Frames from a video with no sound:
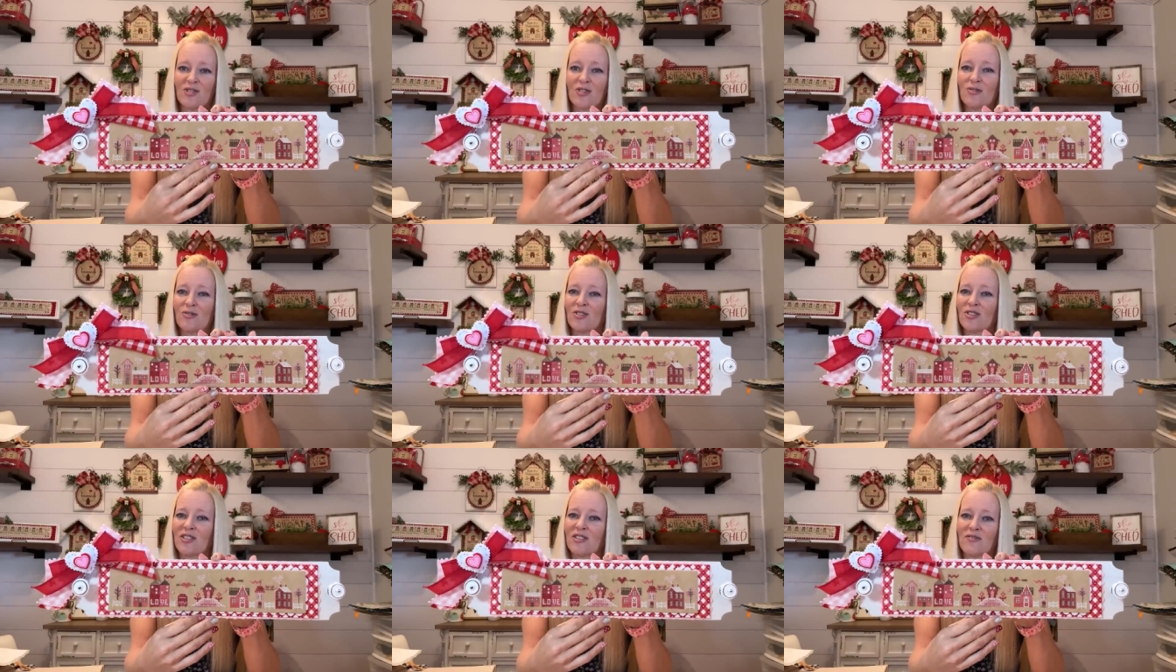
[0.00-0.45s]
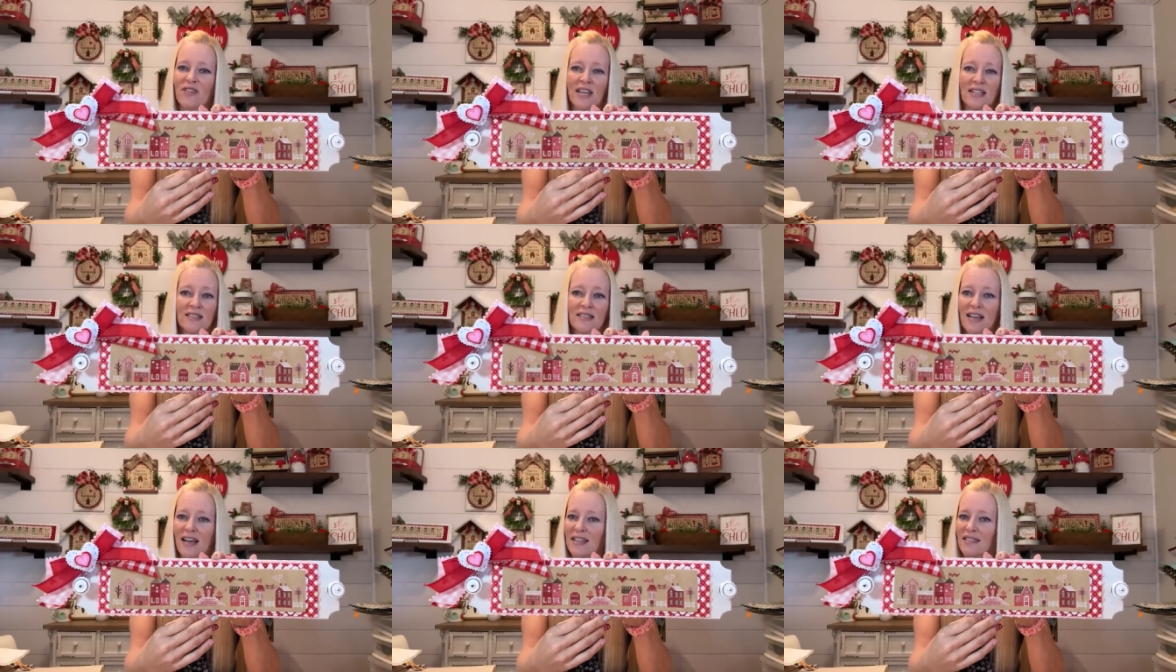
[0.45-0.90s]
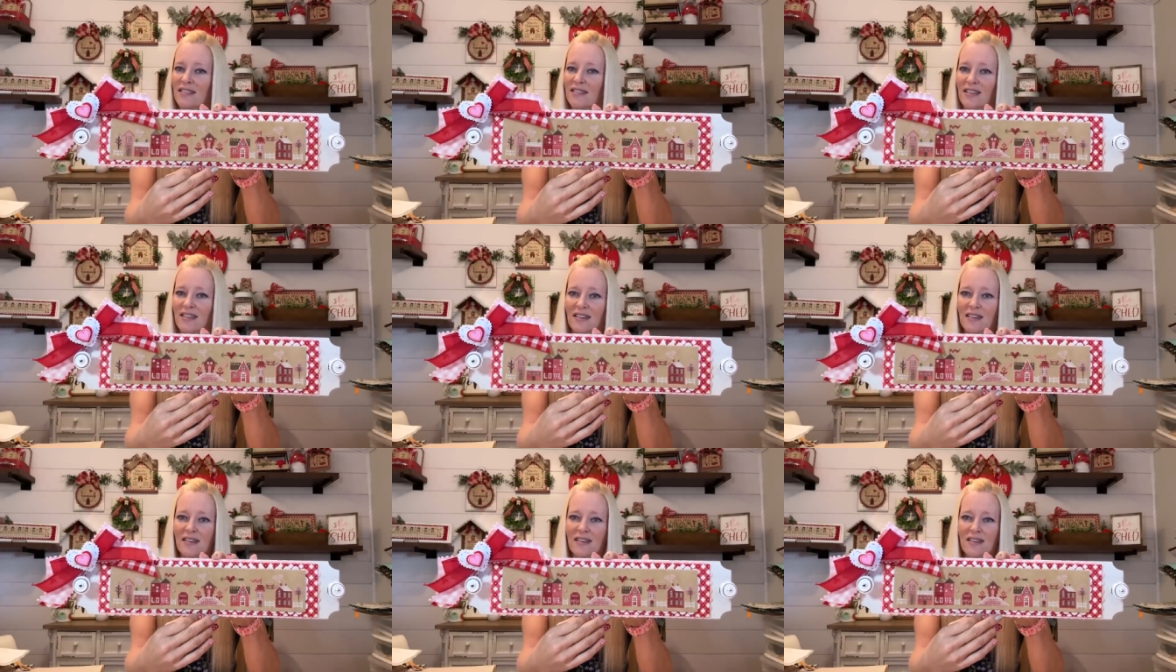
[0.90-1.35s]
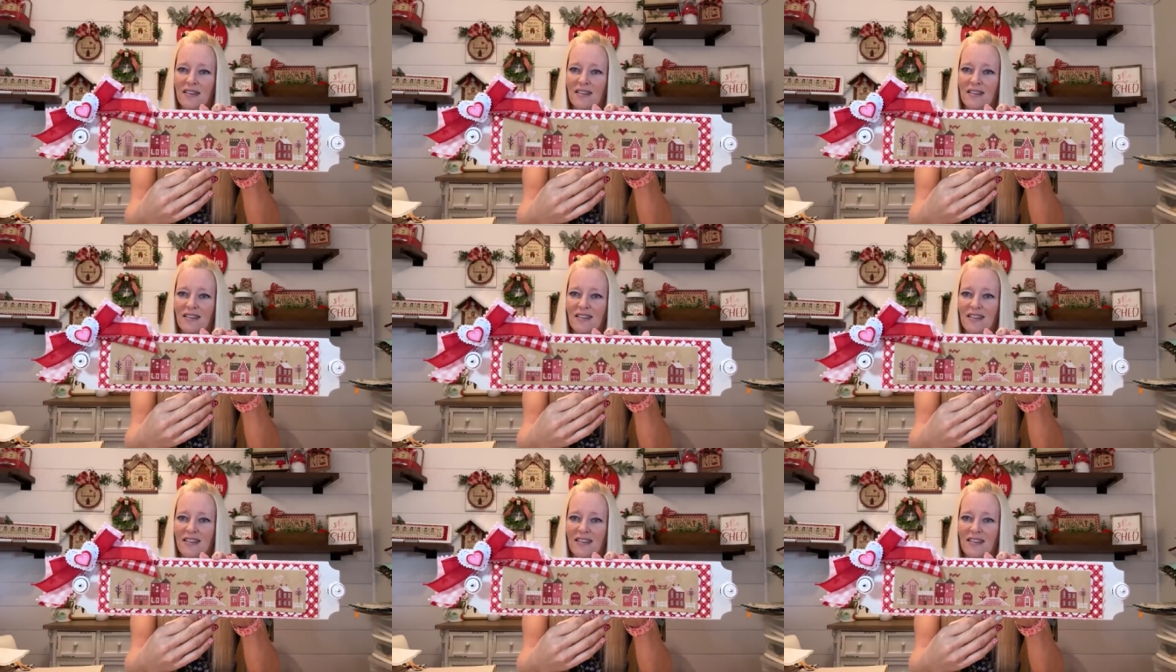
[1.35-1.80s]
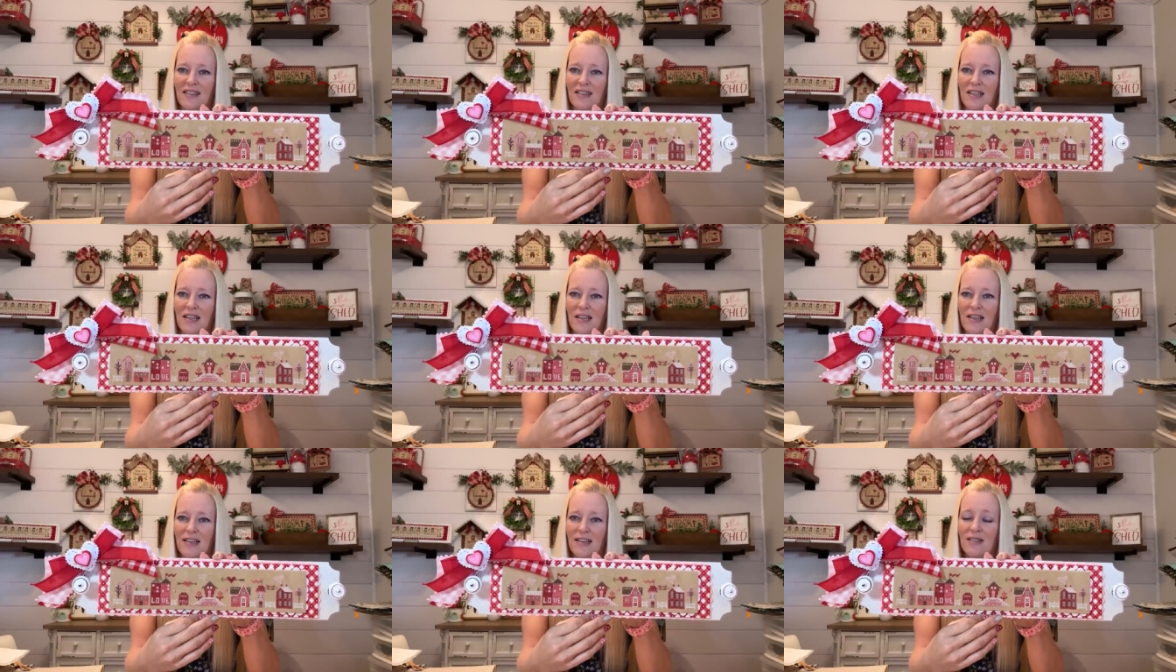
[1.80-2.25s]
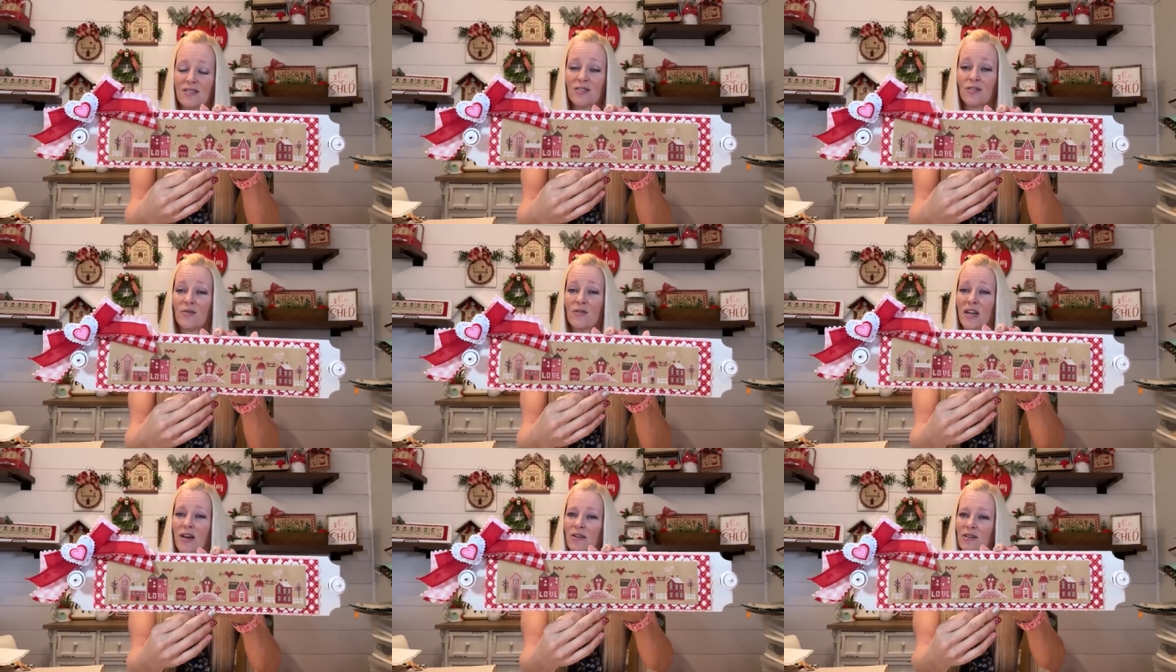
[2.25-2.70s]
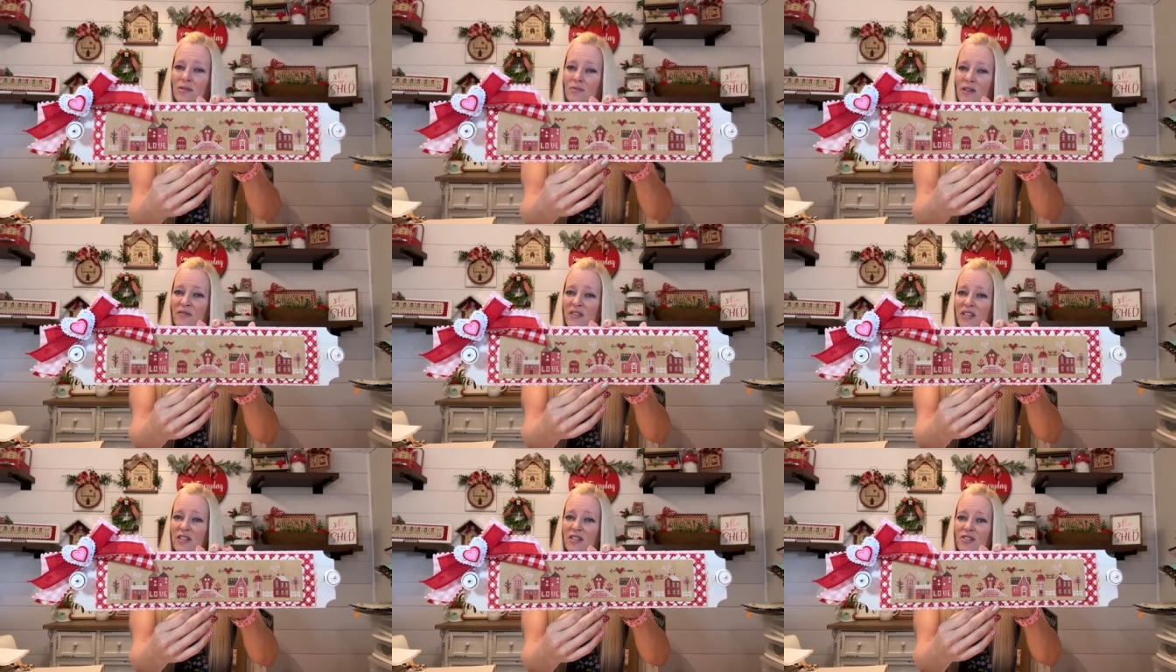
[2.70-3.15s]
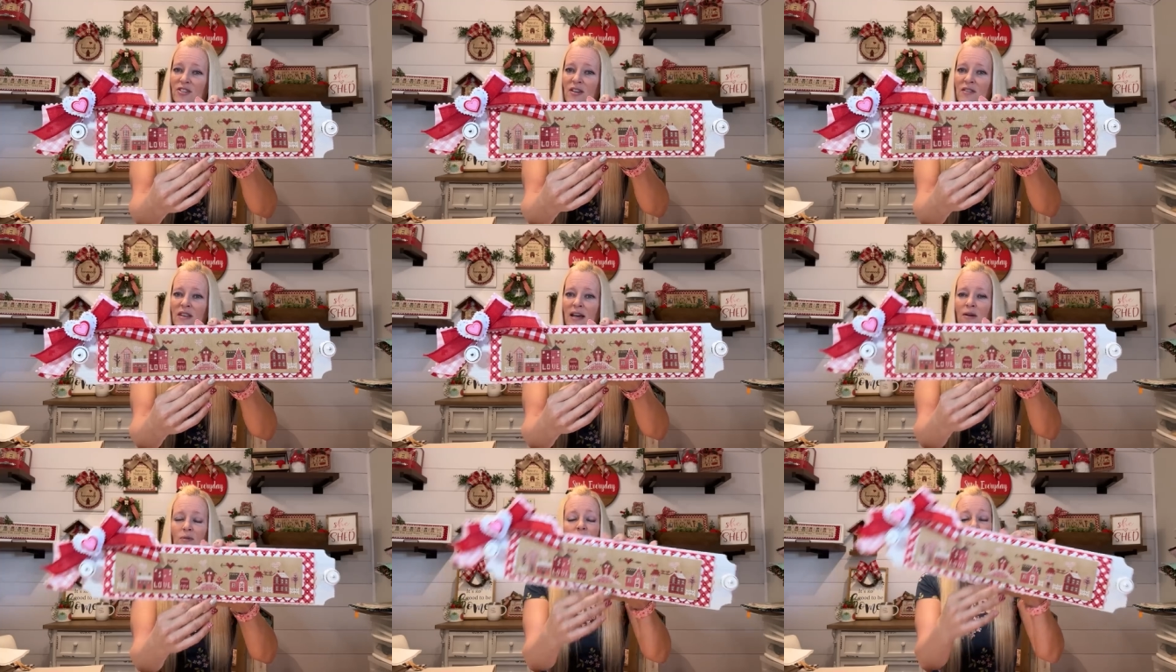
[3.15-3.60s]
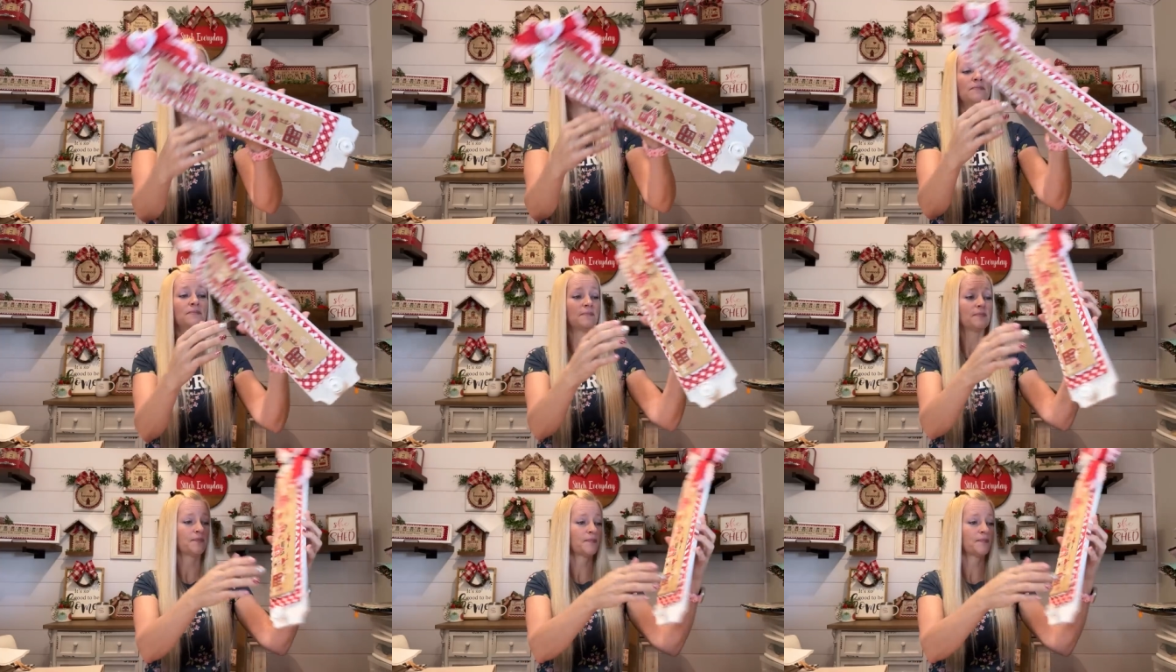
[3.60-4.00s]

They're just fantastic. So there's my finish on that one.